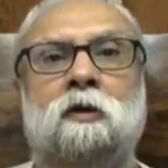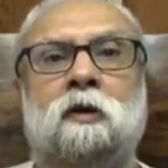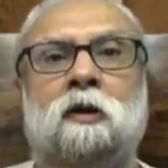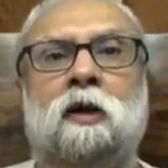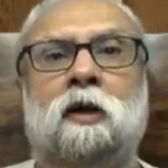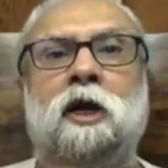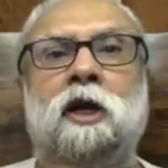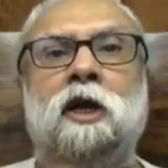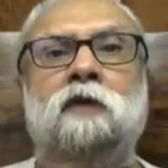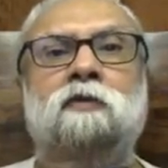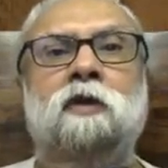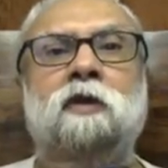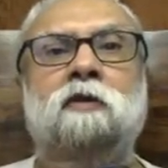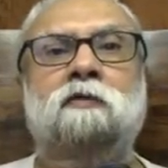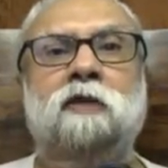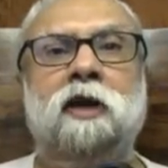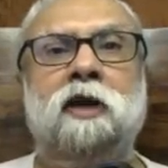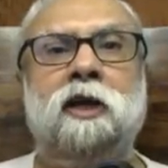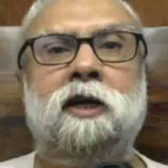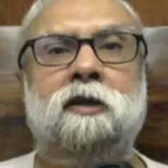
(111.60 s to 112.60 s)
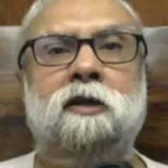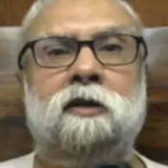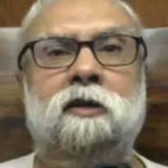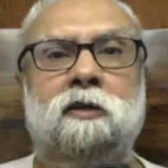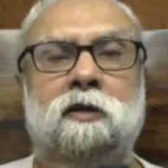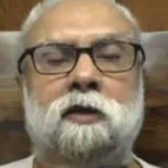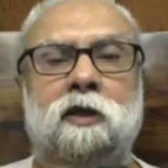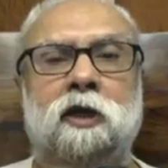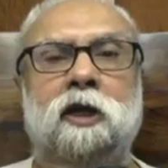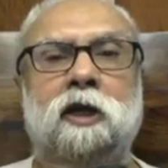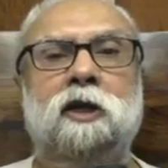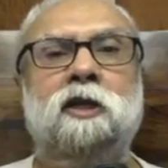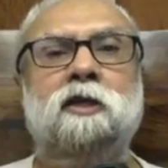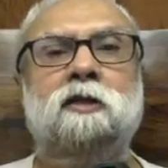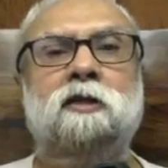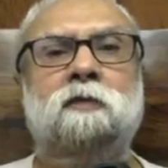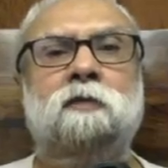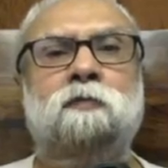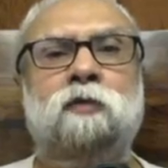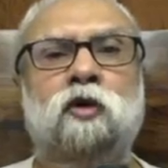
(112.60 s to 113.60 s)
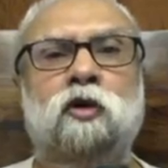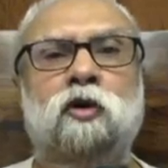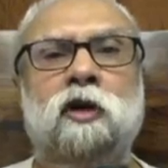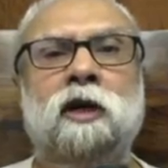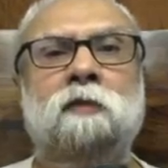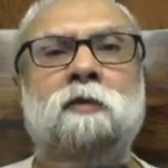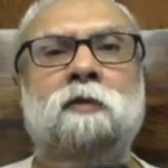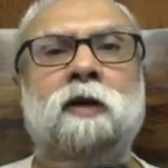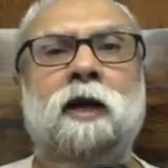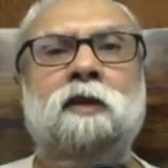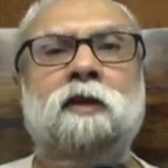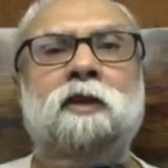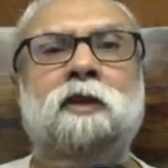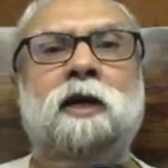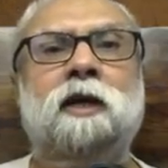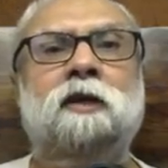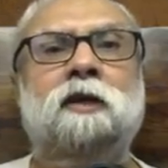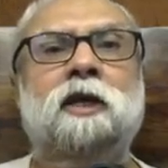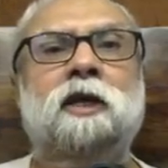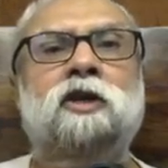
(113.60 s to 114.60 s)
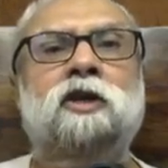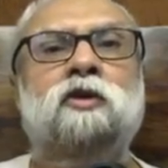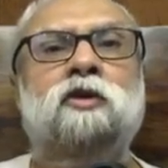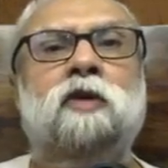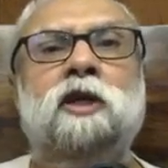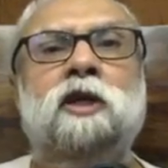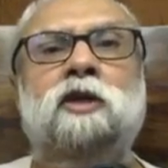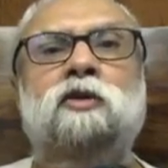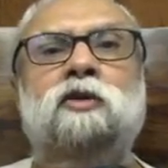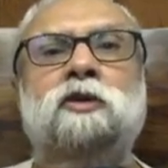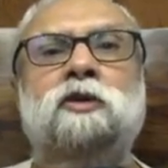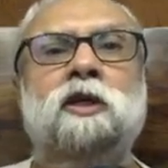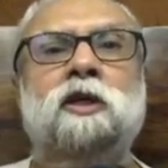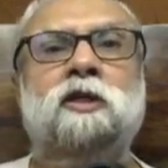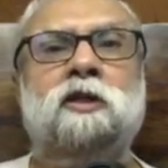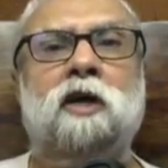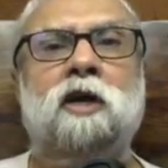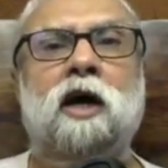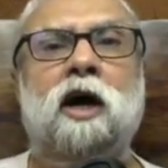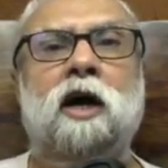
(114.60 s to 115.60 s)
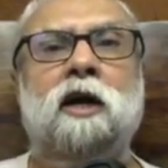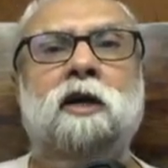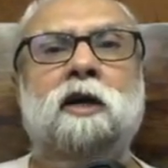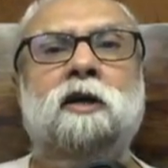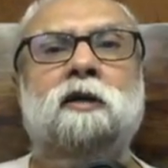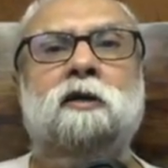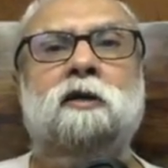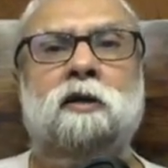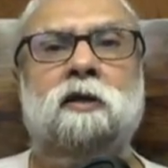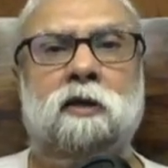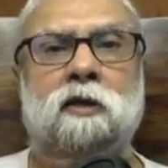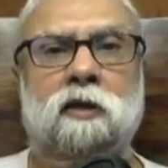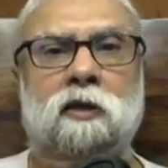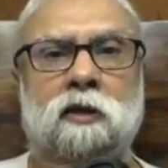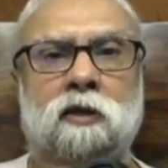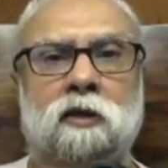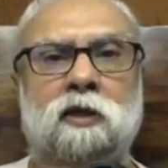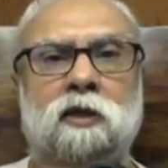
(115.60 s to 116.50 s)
It will wait. It is programmed like that. Then you can use this card, the